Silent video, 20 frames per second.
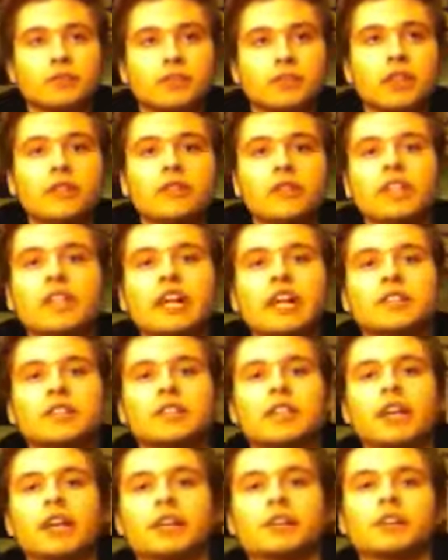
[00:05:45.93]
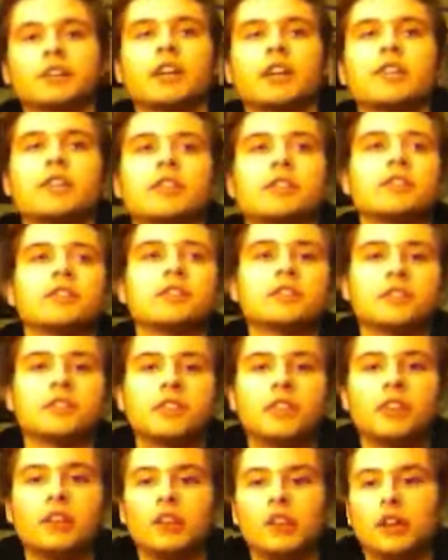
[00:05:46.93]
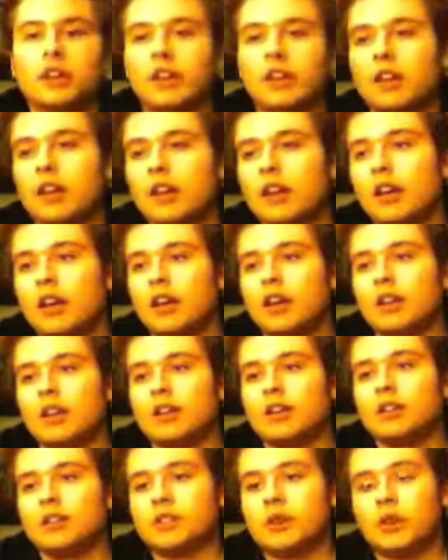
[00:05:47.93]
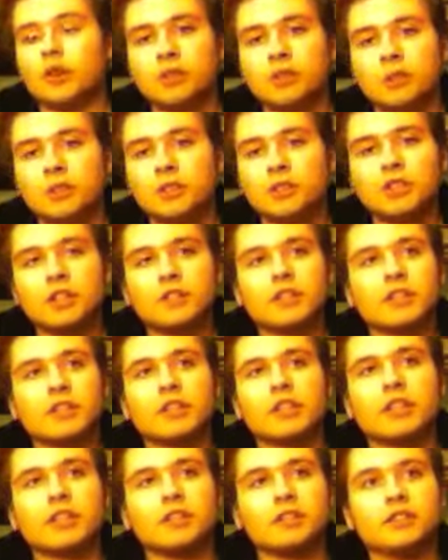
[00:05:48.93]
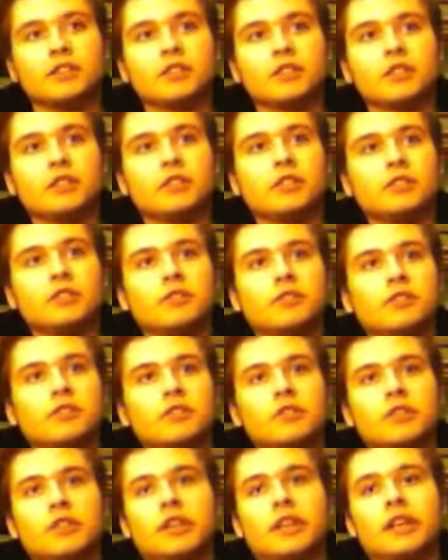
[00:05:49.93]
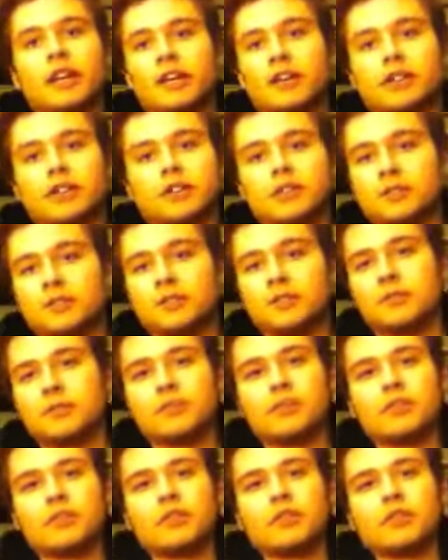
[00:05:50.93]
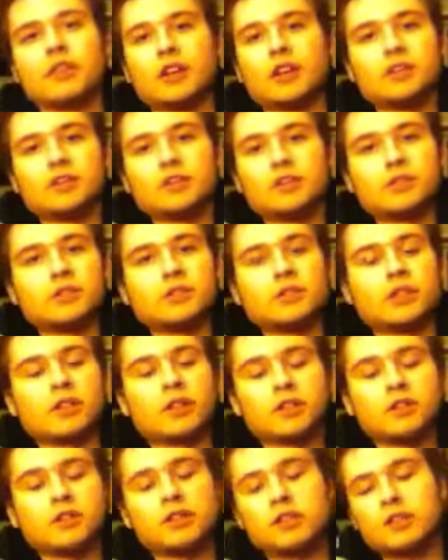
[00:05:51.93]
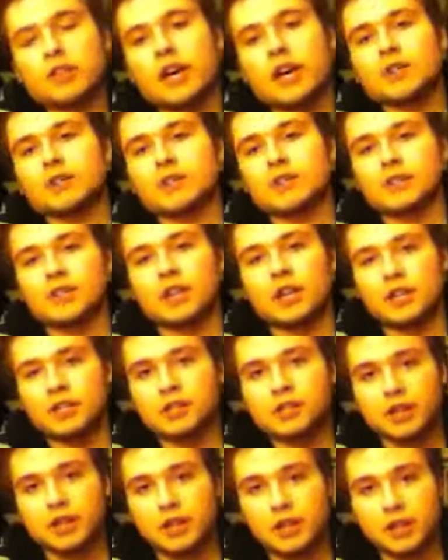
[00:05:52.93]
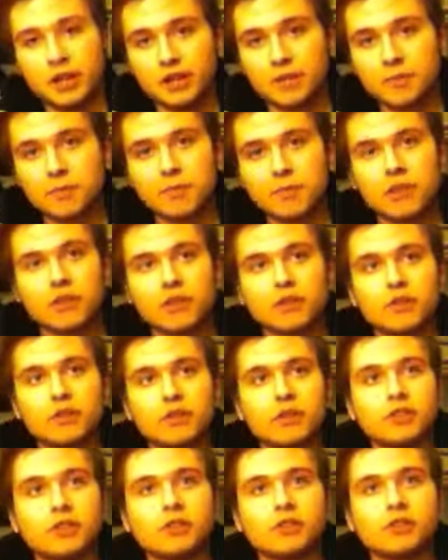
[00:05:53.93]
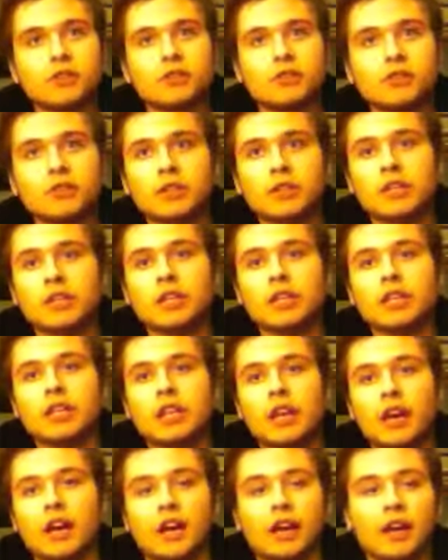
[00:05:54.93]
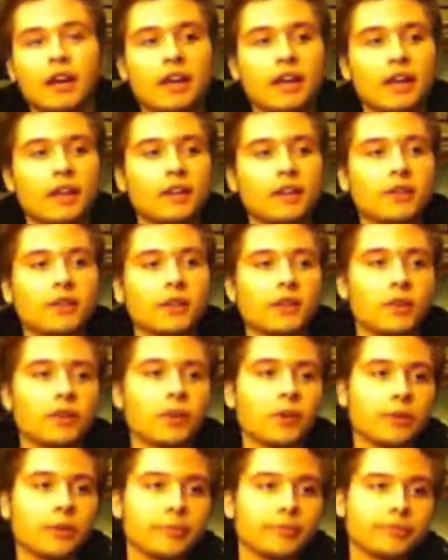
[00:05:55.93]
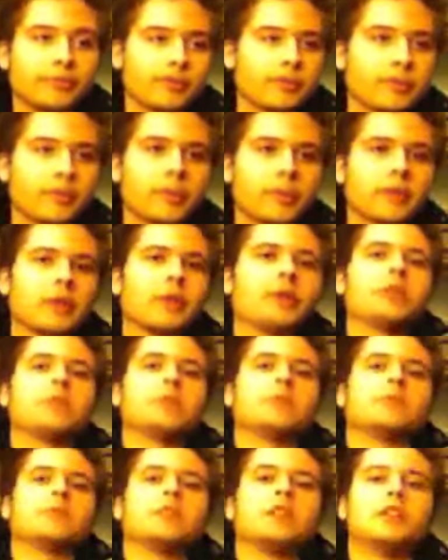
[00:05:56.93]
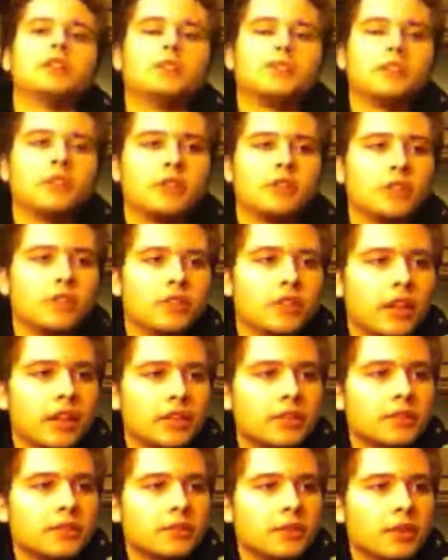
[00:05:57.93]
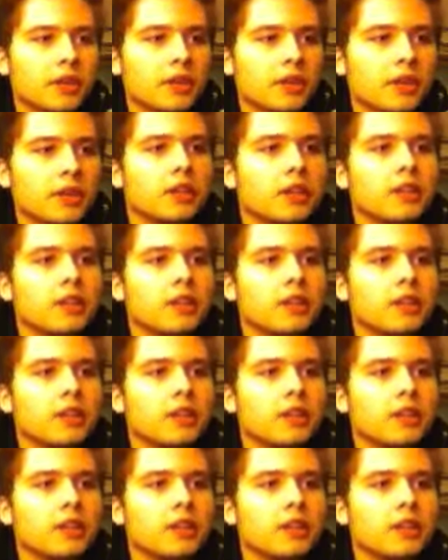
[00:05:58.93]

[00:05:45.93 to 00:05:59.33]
different kinds of decks. Now there's a whole bunch of different things you can do with a deck. There's hundreds of thousands of cards out there. You can do really anything you want with them, and so that's one of